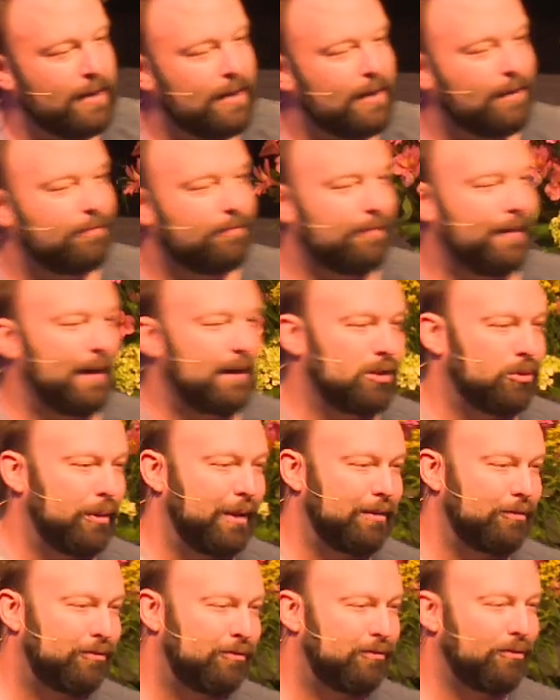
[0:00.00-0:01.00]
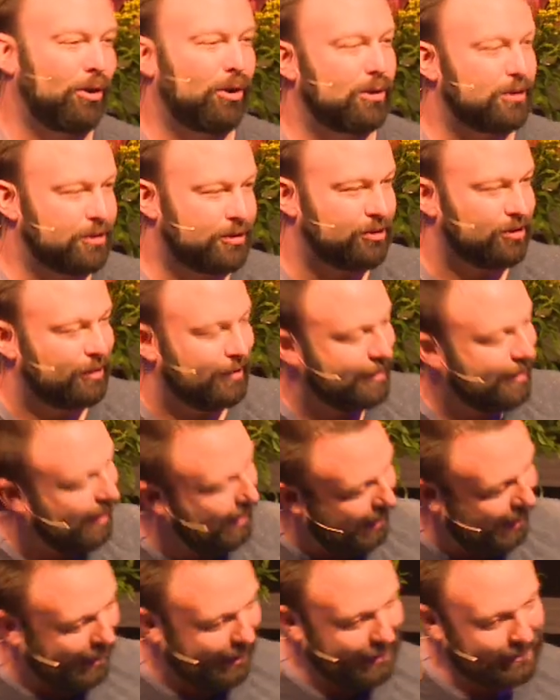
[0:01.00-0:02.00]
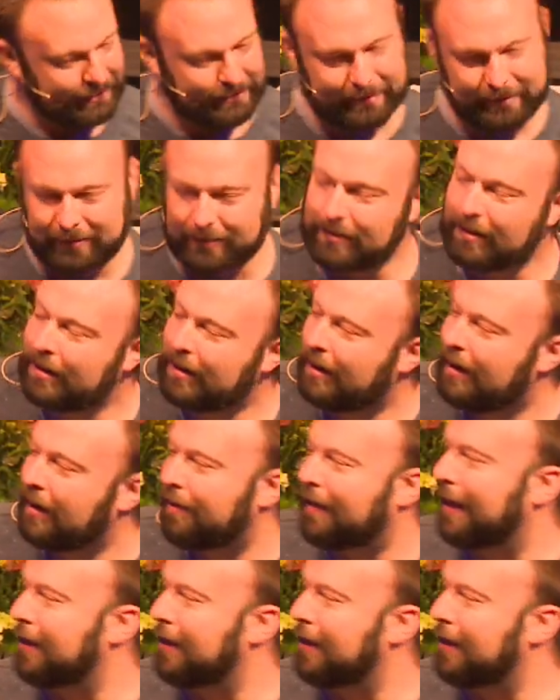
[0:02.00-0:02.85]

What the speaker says: following false gods that